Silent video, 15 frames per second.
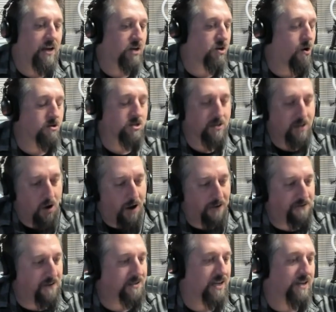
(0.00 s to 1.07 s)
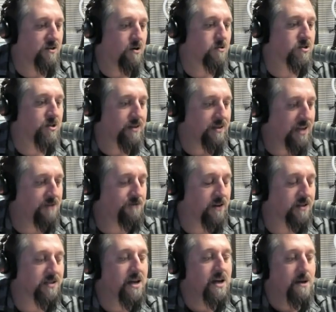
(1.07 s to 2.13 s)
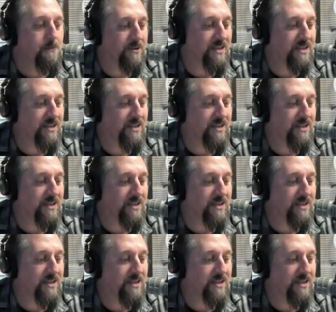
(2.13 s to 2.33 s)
And it goes on the offense, it goes on the defense.